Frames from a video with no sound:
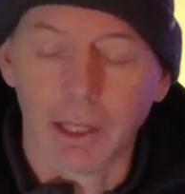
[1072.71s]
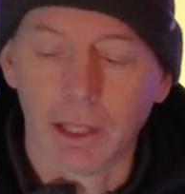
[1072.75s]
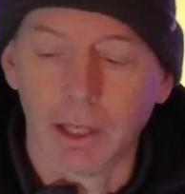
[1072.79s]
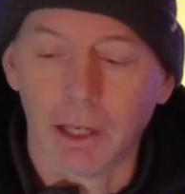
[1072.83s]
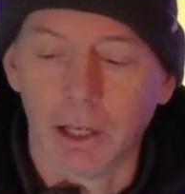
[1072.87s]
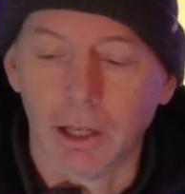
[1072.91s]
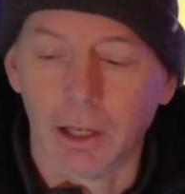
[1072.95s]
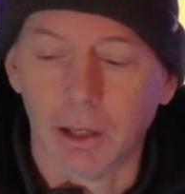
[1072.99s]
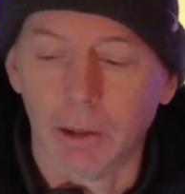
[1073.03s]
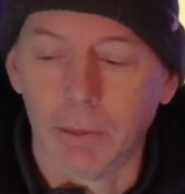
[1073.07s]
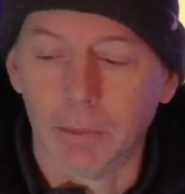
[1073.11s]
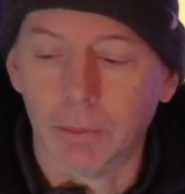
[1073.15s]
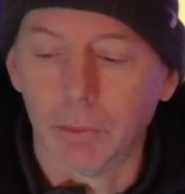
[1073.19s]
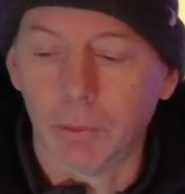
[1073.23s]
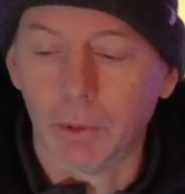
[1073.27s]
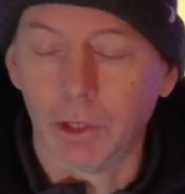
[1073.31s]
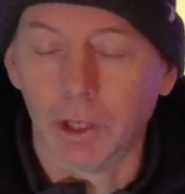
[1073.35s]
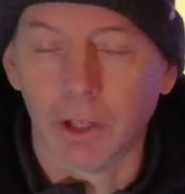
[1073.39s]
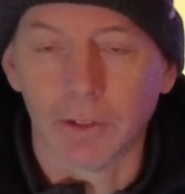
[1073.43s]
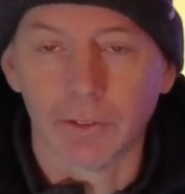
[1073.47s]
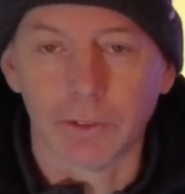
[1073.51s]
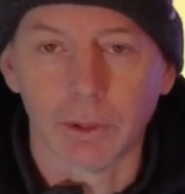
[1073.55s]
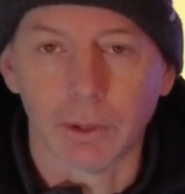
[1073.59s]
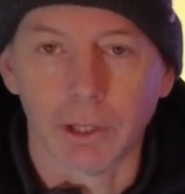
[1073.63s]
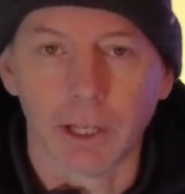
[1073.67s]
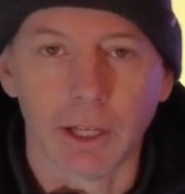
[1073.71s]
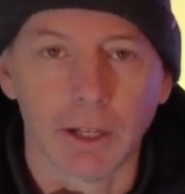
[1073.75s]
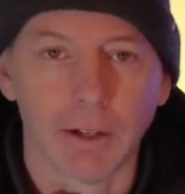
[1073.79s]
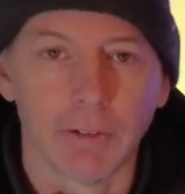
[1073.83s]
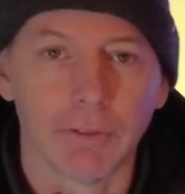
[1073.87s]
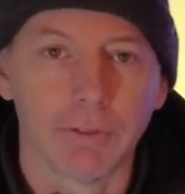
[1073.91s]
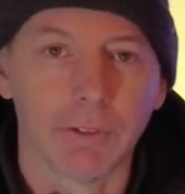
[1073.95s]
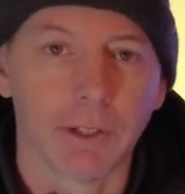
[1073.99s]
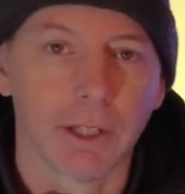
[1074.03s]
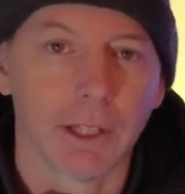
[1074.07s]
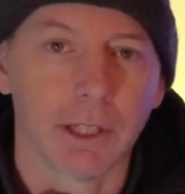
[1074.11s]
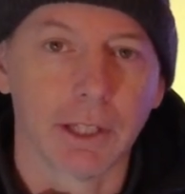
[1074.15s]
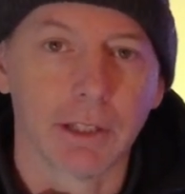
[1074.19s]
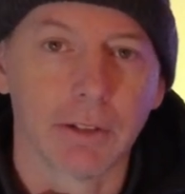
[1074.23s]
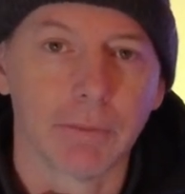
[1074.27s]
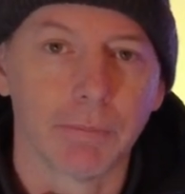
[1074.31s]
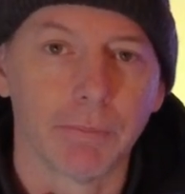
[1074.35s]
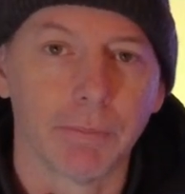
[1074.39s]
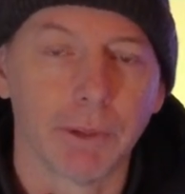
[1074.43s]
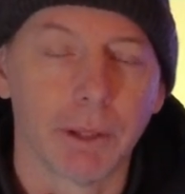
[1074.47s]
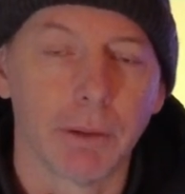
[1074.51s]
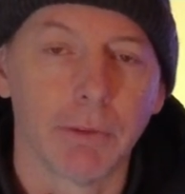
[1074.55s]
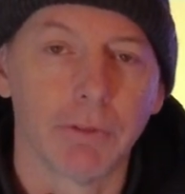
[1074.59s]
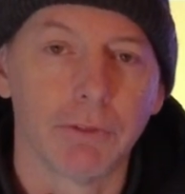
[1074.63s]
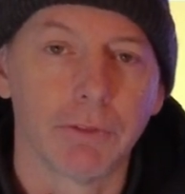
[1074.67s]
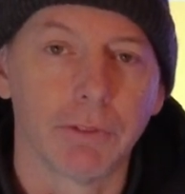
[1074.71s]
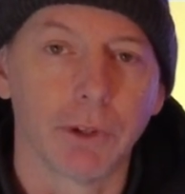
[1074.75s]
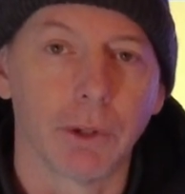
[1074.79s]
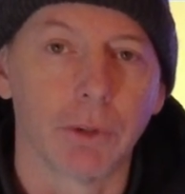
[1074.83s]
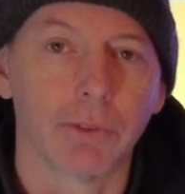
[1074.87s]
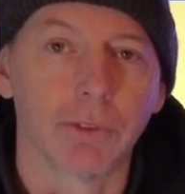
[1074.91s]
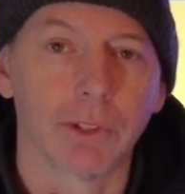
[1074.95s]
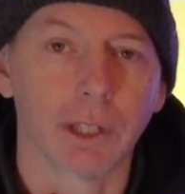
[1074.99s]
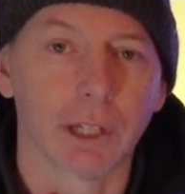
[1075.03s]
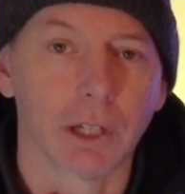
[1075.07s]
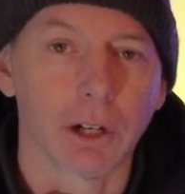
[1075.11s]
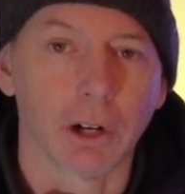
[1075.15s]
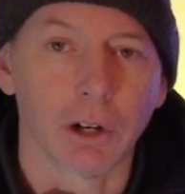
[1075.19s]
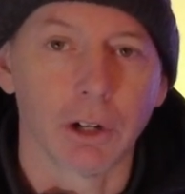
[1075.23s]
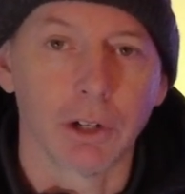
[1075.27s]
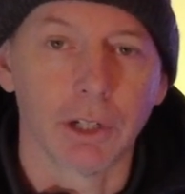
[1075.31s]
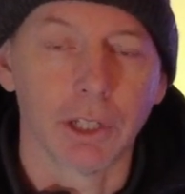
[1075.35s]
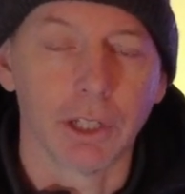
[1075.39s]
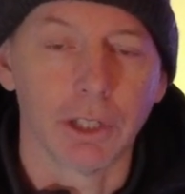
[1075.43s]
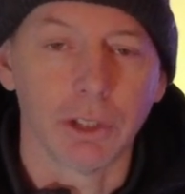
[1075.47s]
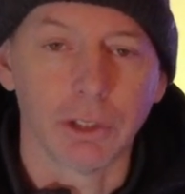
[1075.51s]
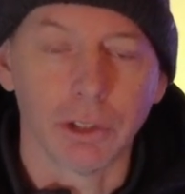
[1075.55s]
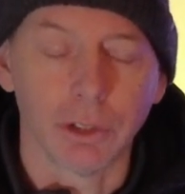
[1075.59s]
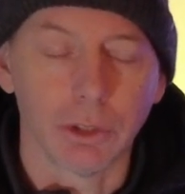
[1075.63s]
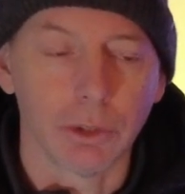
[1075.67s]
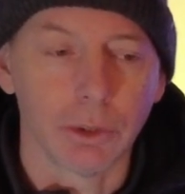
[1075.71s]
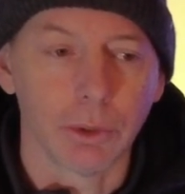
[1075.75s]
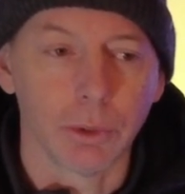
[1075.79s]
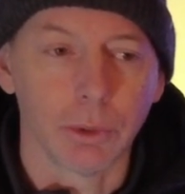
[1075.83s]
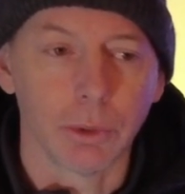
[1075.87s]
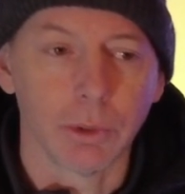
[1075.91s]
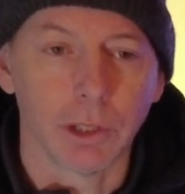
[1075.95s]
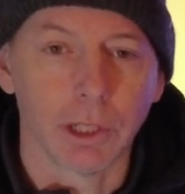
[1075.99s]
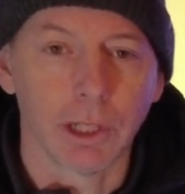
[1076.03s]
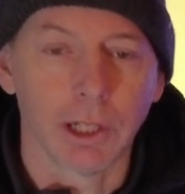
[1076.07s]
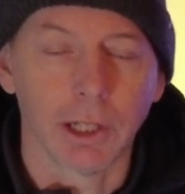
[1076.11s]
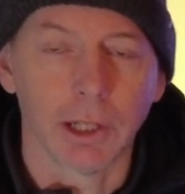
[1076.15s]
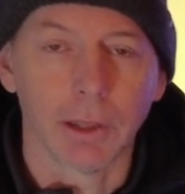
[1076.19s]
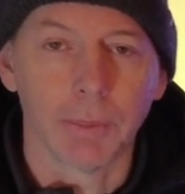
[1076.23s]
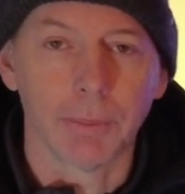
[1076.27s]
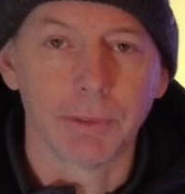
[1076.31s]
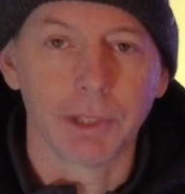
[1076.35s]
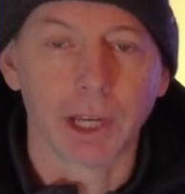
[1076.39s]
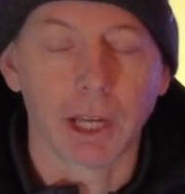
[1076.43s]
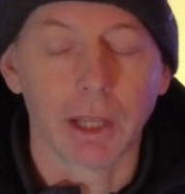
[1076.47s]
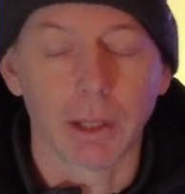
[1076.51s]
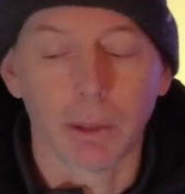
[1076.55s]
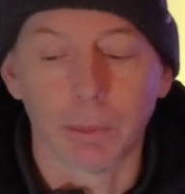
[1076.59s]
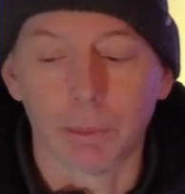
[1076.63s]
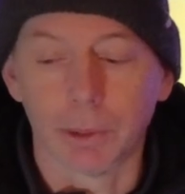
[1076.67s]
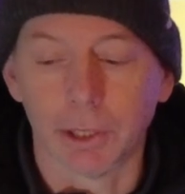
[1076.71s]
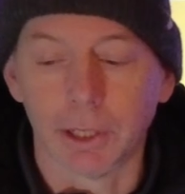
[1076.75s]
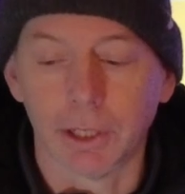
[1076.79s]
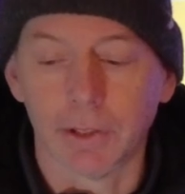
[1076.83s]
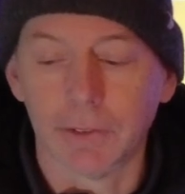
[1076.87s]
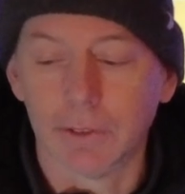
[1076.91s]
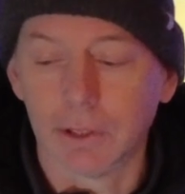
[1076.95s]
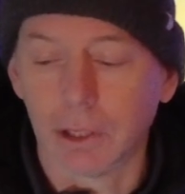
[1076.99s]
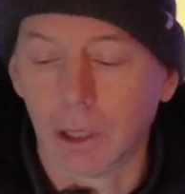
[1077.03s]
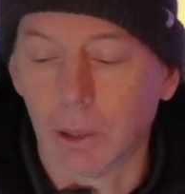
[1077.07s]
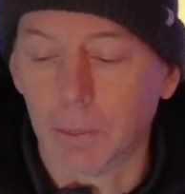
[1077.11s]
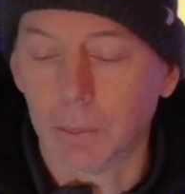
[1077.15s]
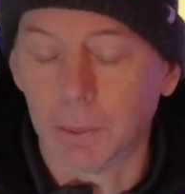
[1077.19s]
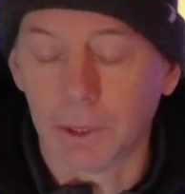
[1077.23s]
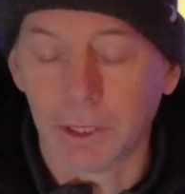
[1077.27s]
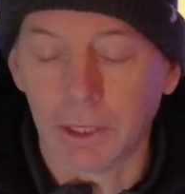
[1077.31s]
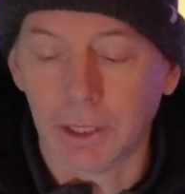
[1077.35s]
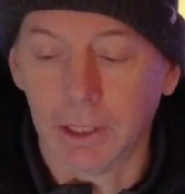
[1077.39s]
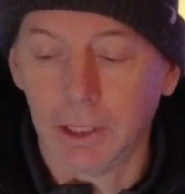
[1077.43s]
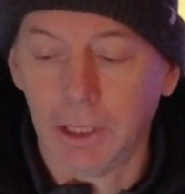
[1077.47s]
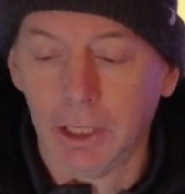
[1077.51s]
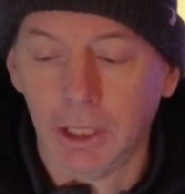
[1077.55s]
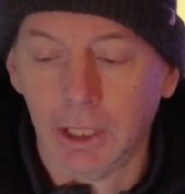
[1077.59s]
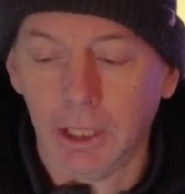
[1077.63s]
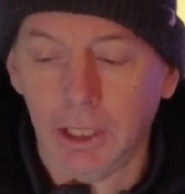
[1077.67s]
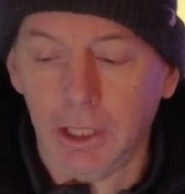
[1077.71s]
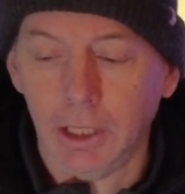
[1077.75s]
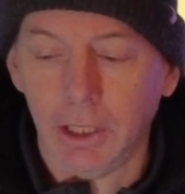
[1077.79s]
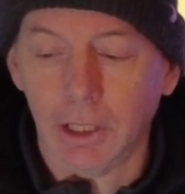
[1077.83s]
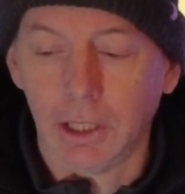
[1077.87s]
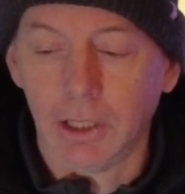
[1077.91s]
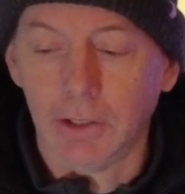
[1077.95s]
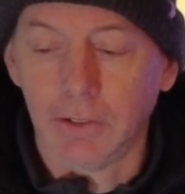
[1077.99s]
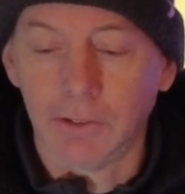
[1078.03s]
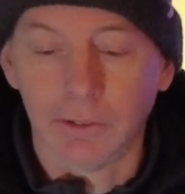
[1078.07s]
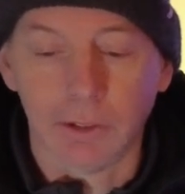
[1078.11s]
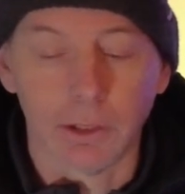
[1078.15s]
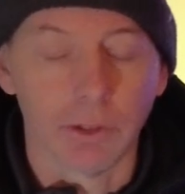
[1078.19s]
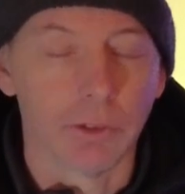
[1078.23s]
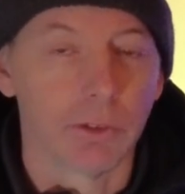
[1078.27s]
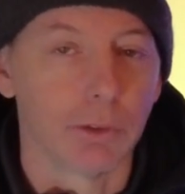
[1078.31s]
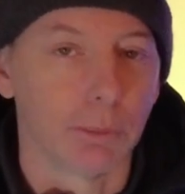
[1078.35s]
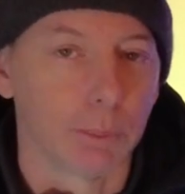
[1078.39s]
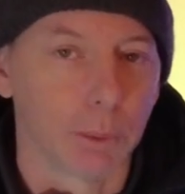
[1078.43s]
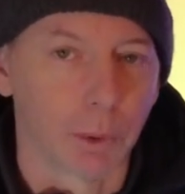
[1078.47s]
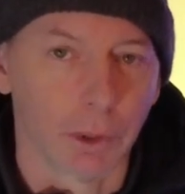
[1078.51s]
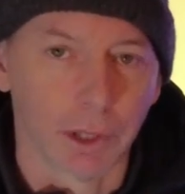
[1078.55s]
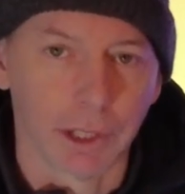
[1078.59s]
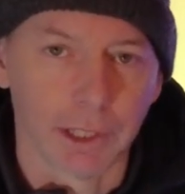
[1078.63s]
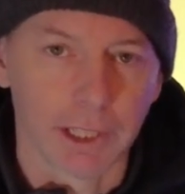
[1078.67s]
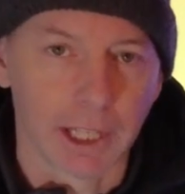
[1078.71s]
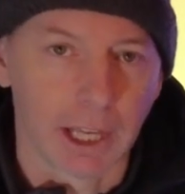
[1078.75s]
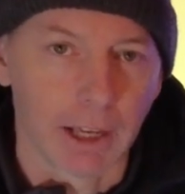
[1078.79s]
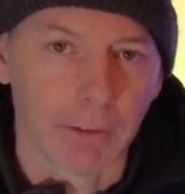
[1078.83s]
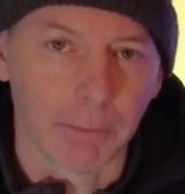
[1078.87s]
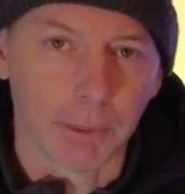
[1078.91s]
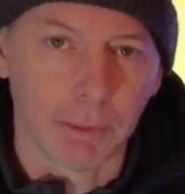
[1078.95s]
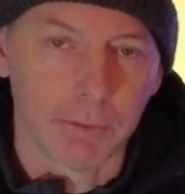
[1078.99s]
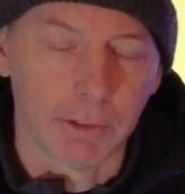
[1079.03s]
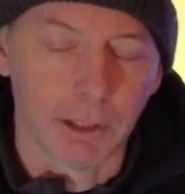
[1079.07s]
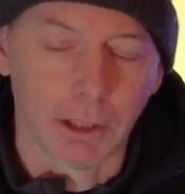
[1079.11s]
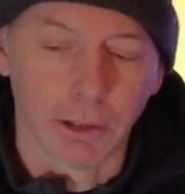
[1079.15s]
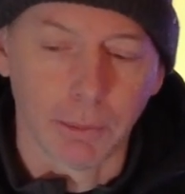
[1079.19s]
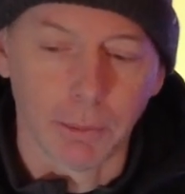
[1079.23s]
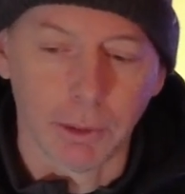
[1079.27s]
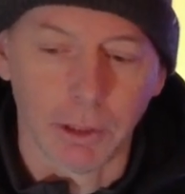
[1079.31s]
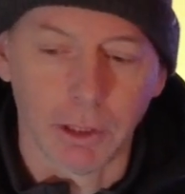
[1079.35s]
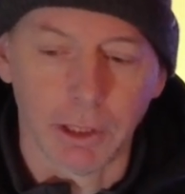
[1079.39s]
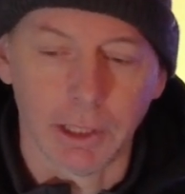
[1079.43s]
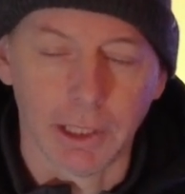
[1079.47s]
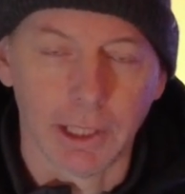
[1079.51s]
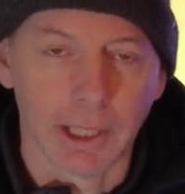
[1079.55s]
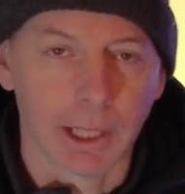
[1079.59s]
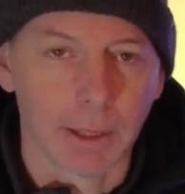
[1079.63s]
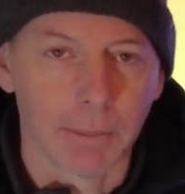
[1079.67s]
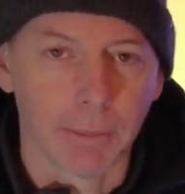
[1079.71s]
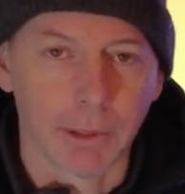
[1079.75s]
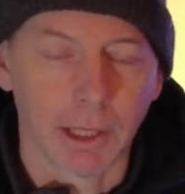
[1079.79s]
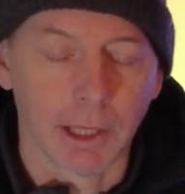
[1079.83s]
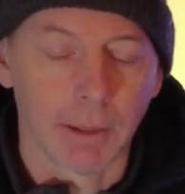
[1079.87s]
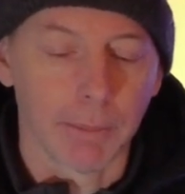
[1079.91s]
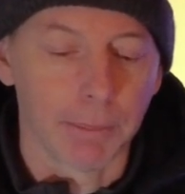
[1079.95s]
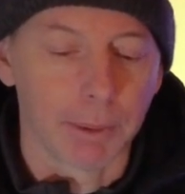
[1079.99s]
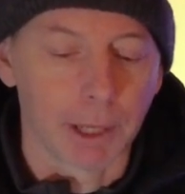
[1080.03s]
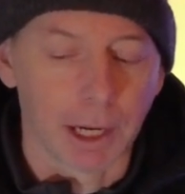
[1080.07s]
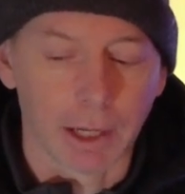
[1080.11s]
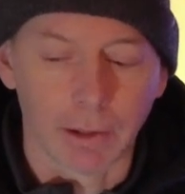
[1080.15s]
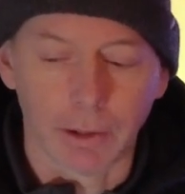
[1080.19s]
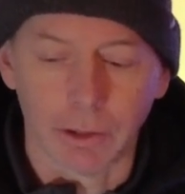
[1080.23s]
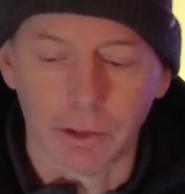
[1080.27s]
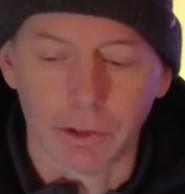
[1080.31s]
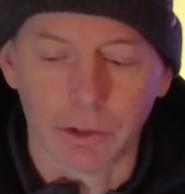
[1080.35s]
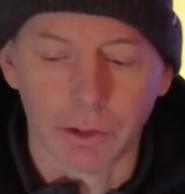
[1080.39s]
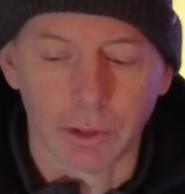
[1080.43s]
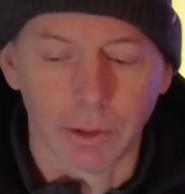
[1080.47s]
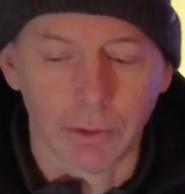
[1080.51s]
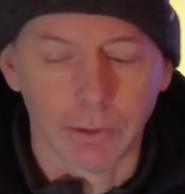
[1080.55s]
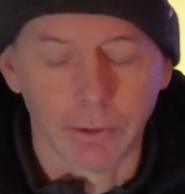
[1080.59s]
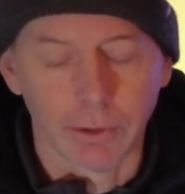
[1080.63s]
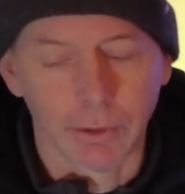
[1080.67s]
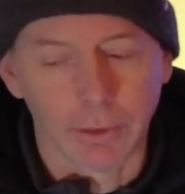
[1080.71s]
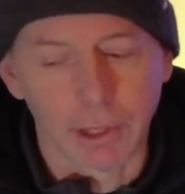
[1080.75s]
Um, we also have like folks like RDQ, um, Tyler Brennan's company, still supporting the FPV community and and Pyro drones.